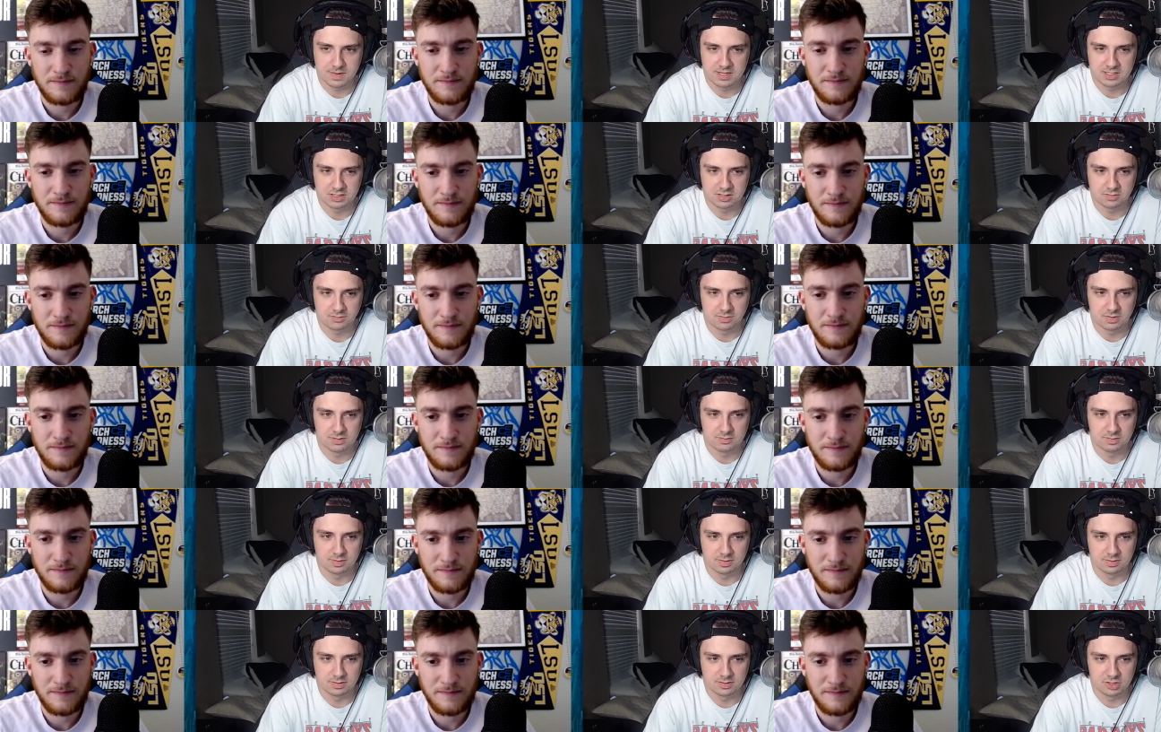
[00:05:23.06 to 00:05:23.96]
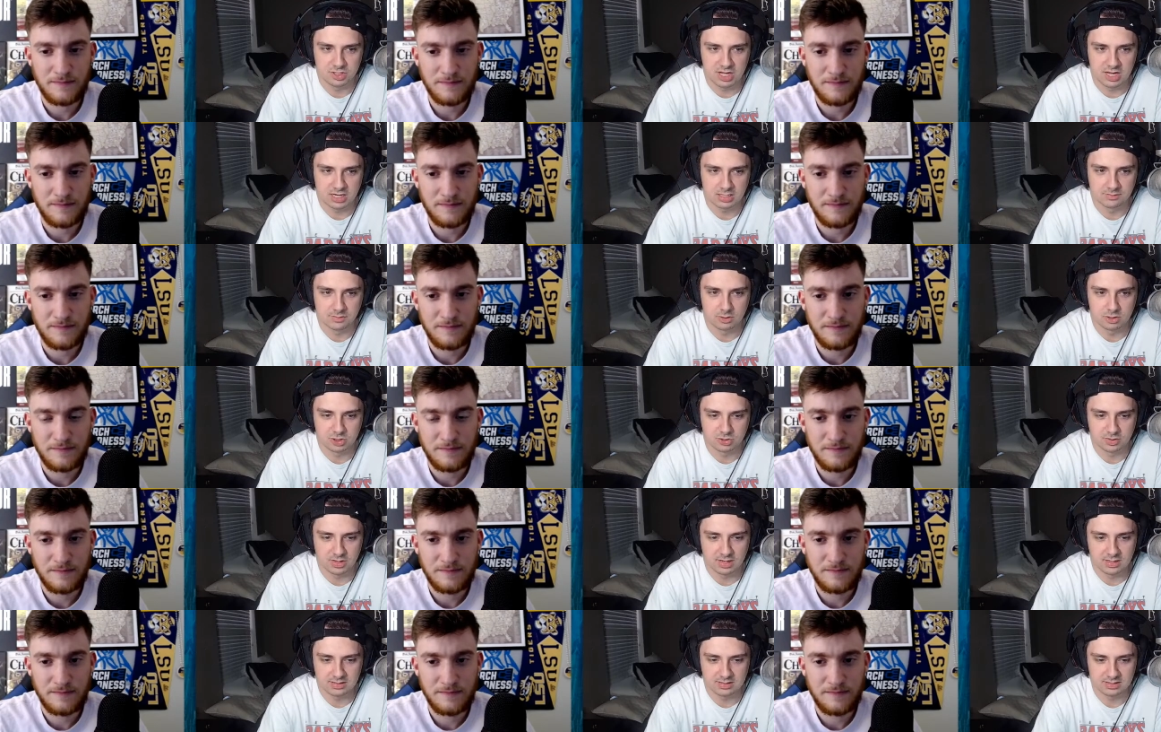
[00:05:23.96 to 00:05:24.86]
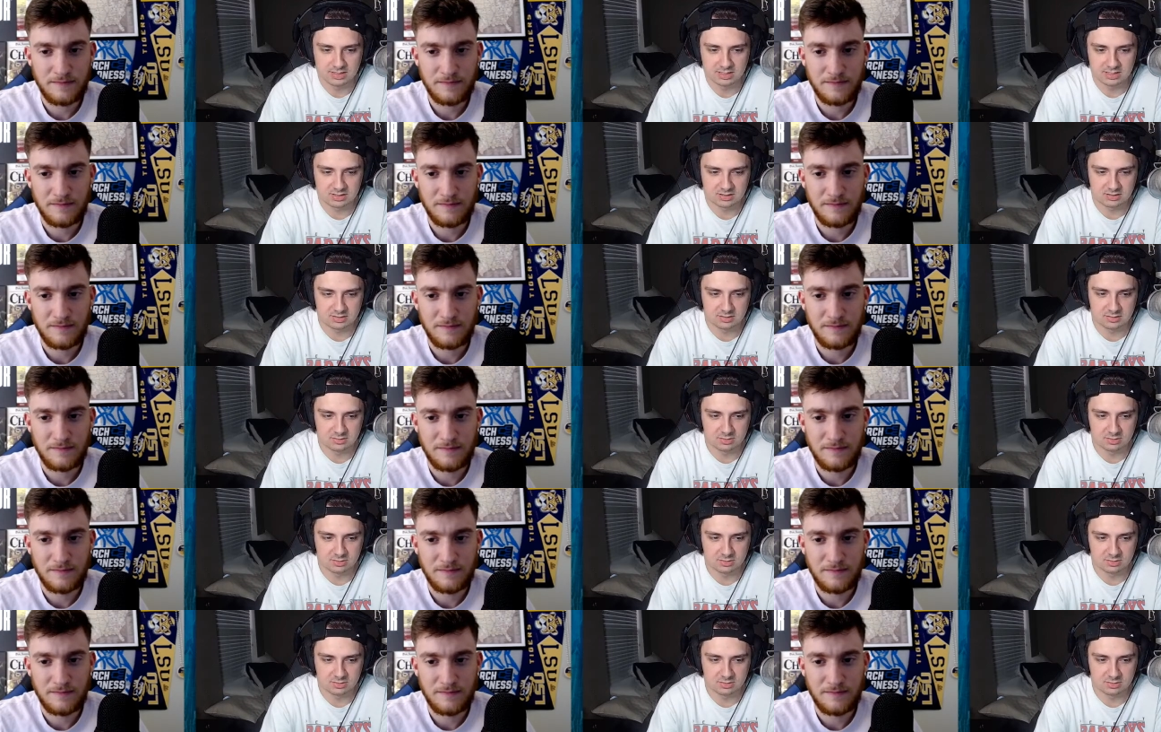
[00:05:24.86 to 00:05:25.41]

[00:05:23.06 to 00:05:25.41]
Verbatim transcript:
Speaker 1: master of none but the jack of all trades he's